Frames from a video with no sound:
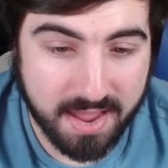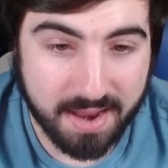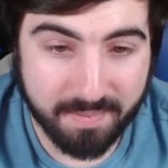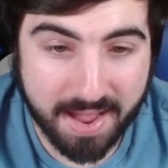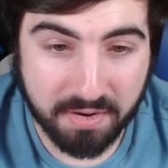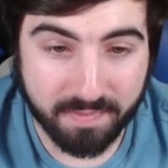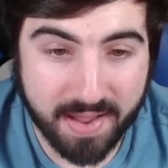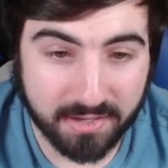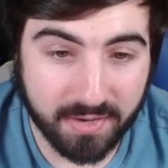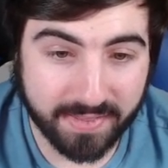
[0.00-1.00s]
And matter of
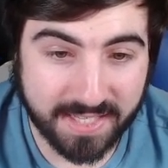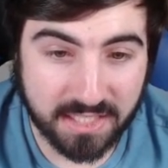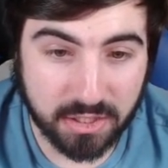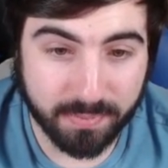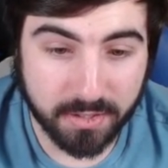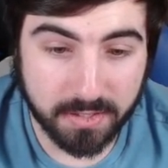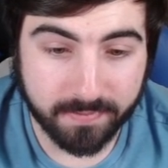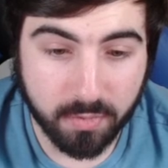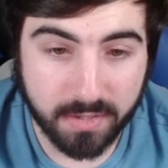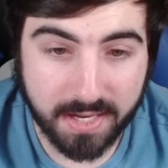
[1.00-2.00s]
fact, you get this Suspicious
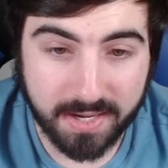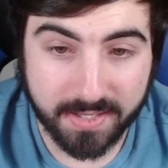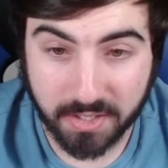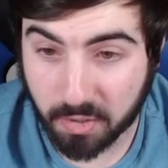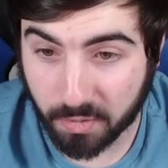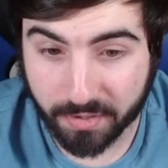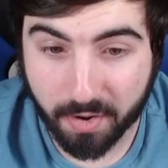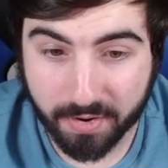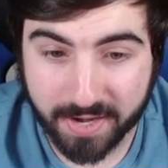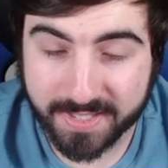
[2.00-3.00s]
Food Tin as a gold
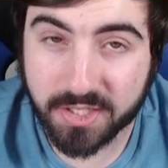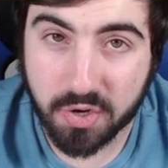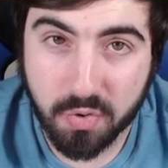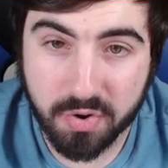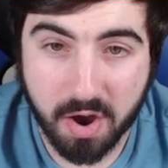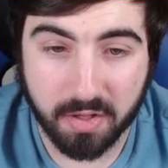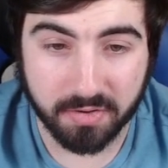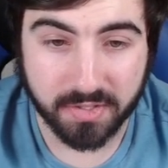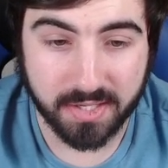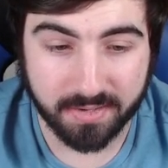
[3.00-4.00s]
card. It's
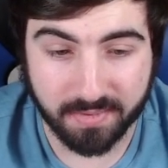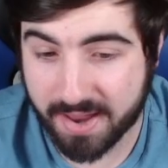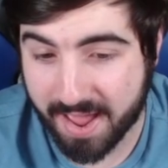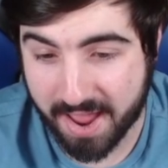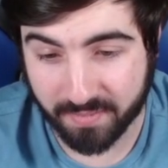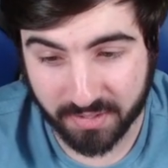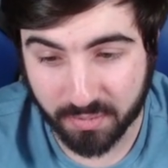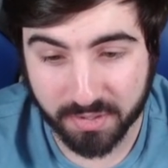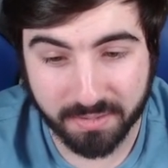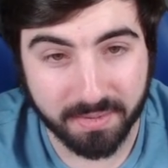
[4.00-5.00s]
$2, and I have
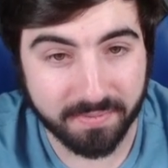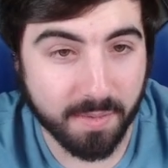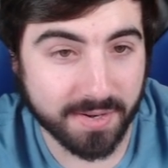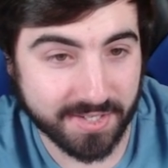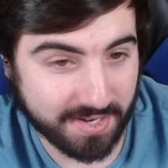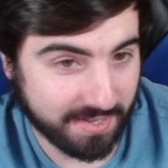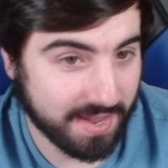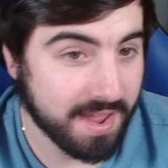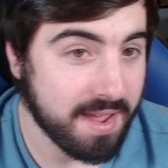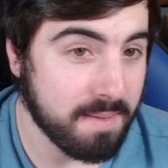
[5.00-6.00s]
two of them,
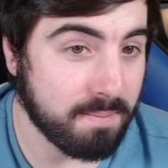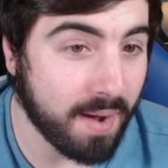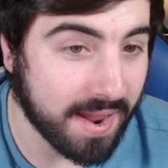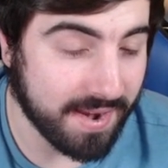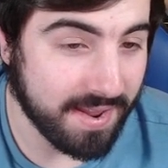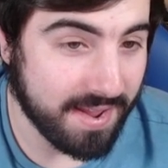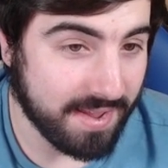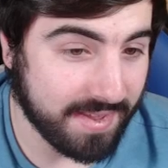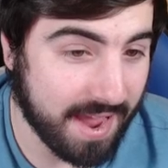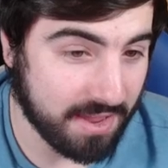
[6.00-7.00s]
unfortunately. But
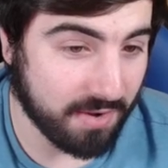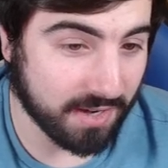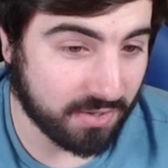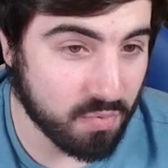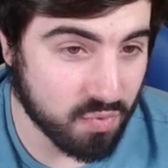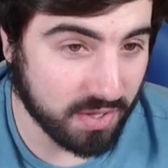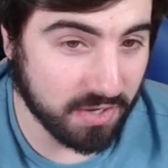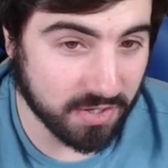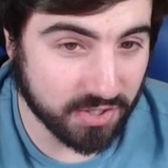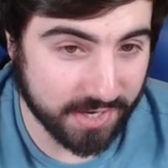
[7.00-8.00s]
yeah, you got two really
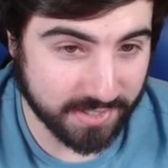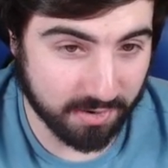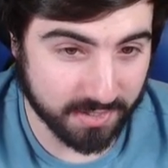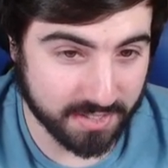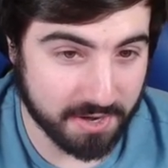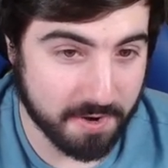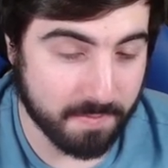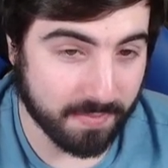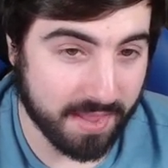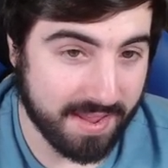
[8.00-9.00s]
good chase cards
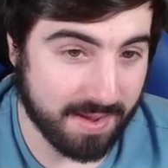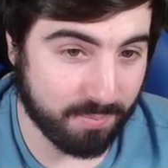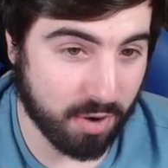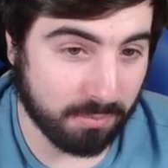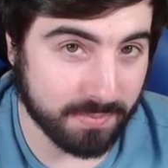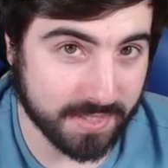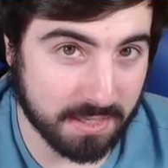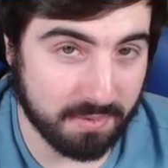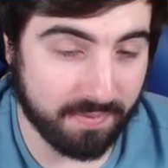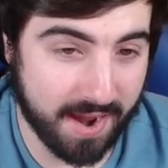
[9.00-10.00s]
here. Problem is going
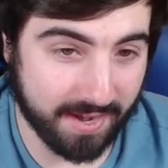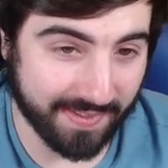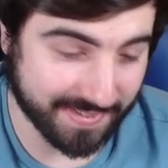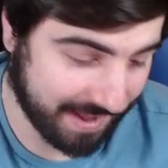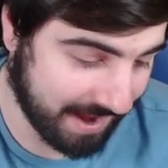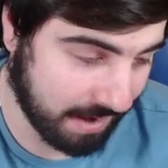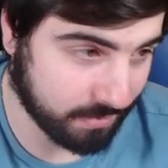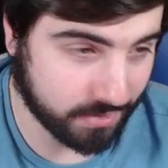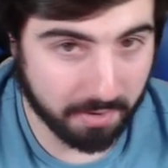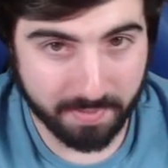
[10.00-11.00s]
to be finding this at
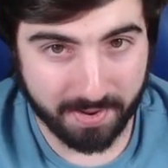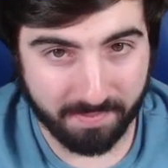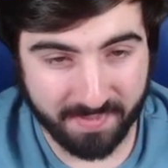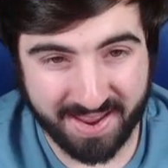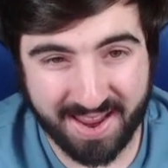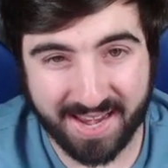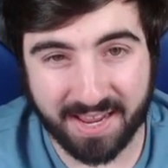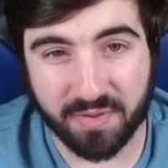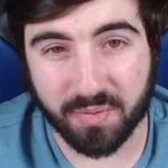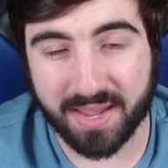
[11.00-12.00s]
MSRP. And
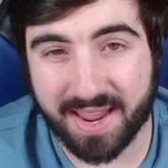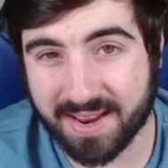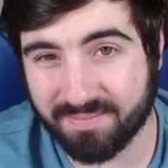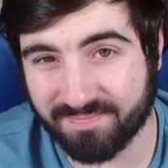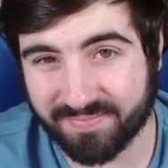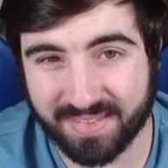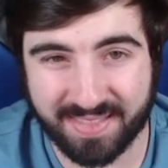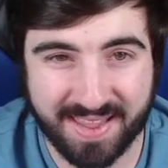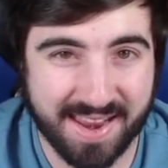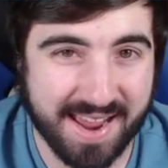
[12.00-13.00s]
if you can't,
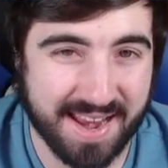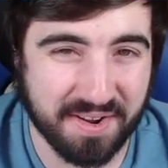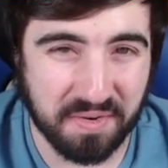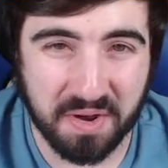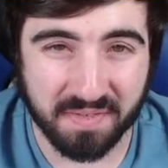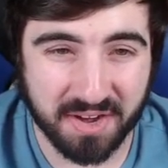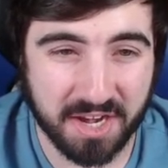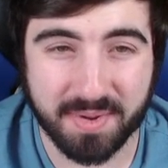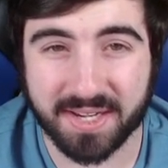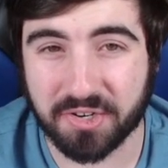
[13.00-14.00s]
then I don't know if you're
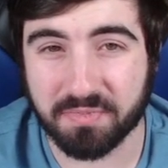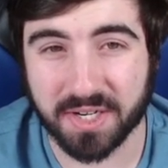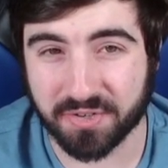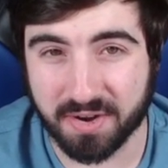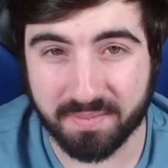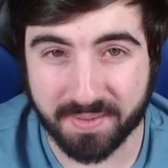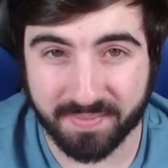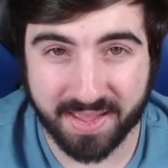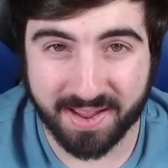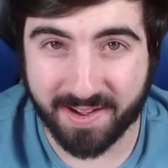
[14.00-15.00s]
going to make too much from it.
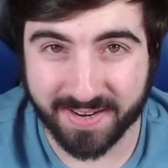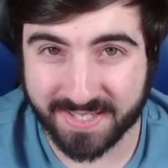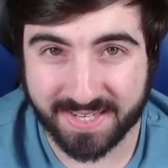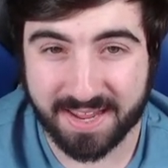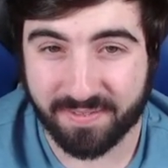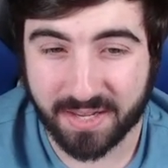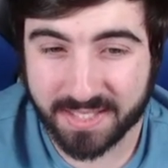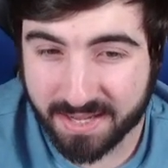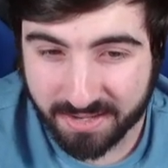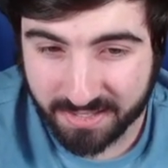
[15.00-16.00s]
Honestly, if you
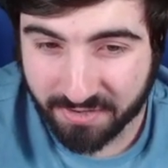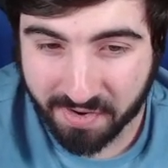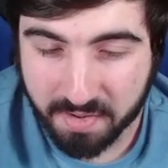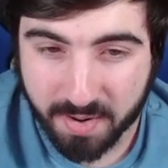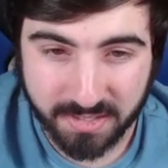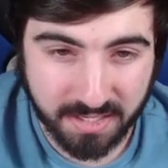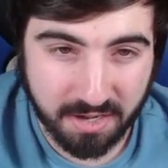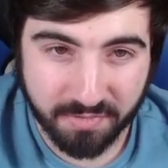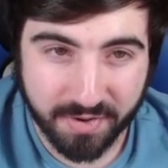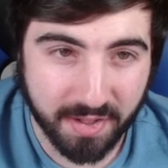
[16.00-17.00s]
see an Elite Trainer Box at
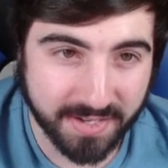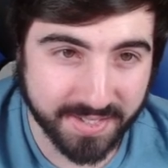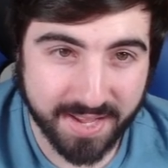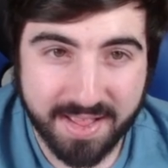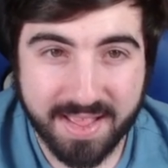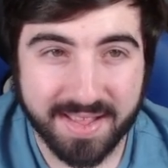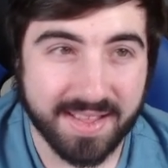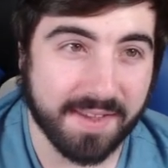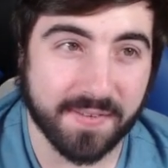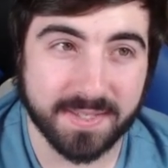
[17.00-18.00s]
$100,
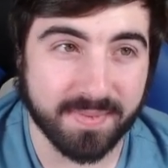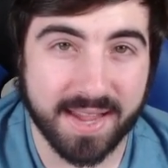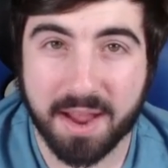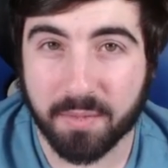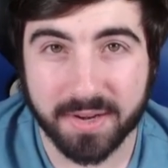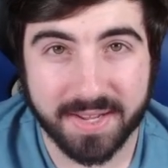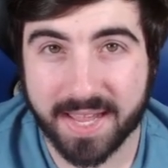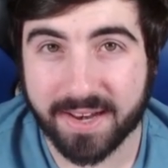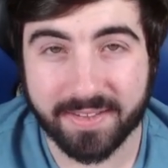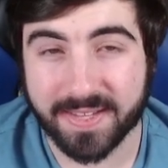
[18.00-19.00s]
if it's me, I wouldn't
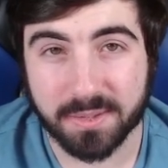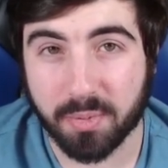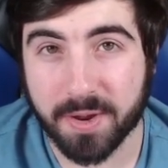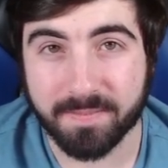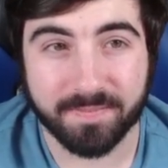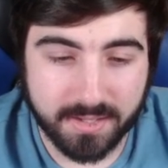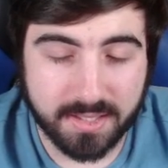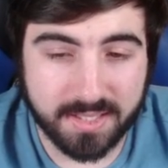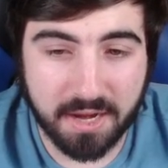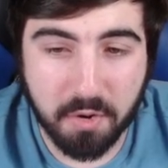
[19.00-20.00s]
get it at this point.
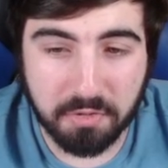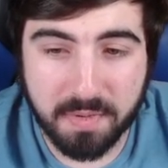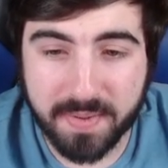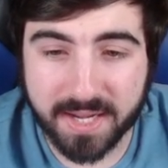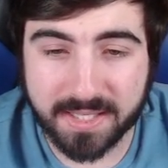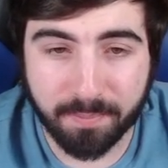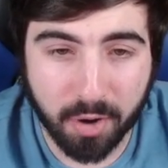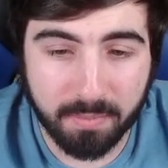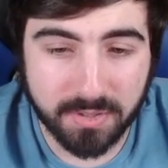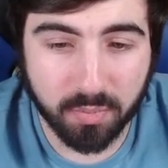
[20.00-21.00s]
Stick with me, because I
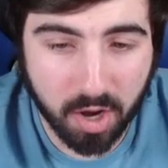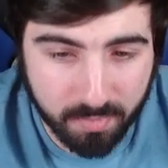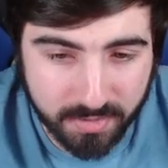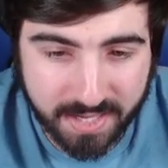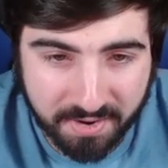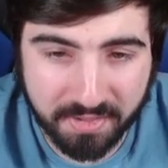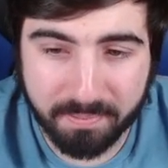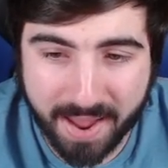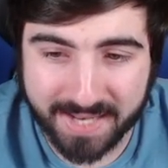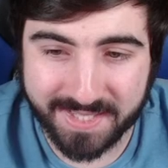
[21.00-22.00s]
promise we're almost out of the
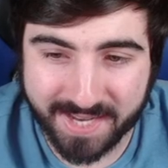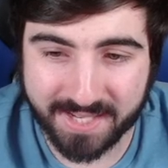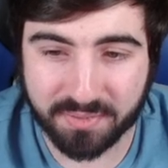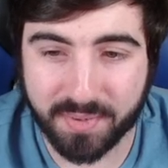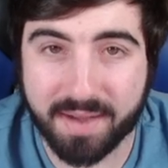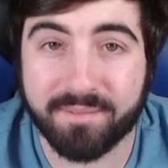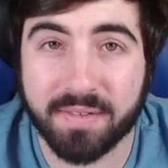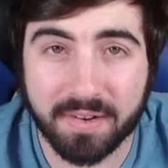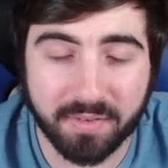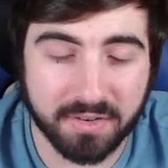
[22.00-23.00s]
bad sets. We have
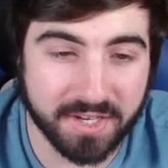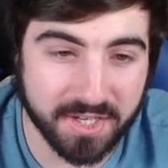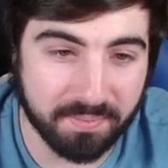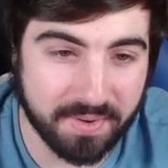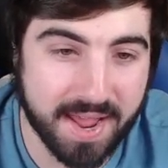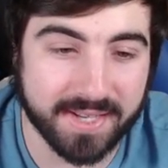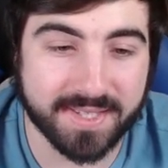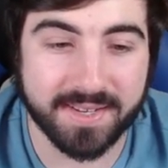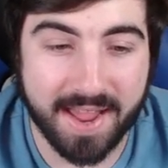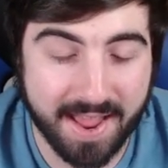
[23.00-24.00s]
Vivid Voltage up
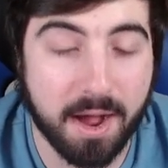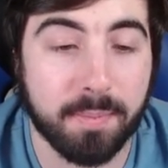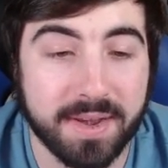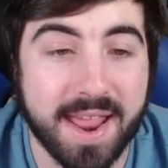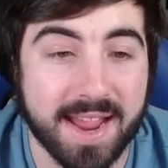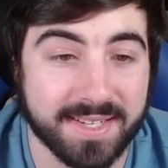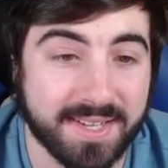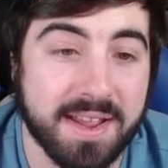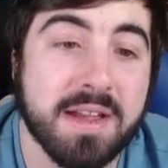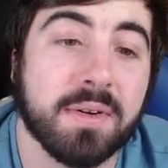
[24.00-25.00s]
next,
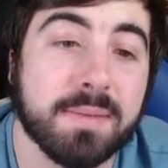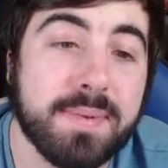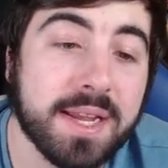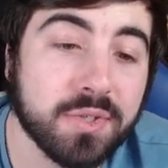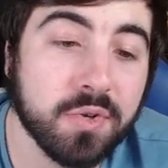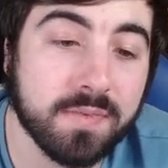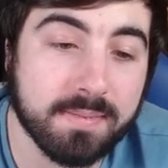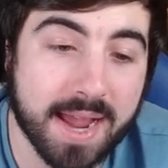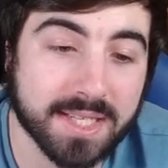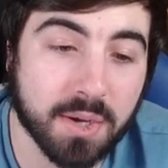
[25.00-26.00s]
with the Pikachu
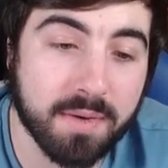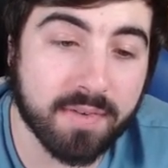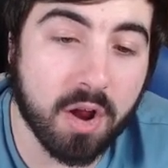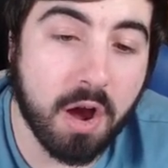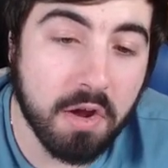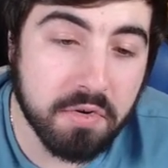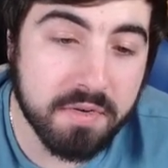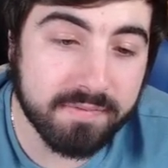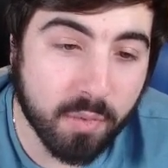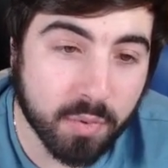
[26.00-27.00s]
VMAX going for
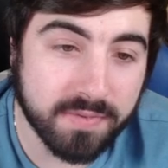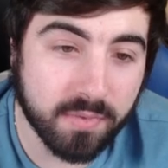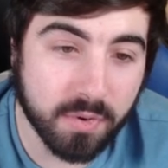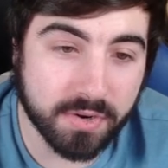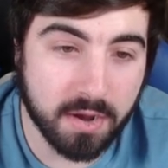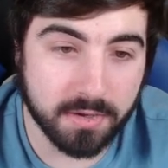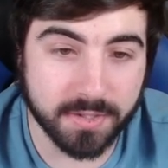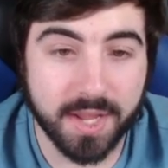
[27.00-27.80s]
$144.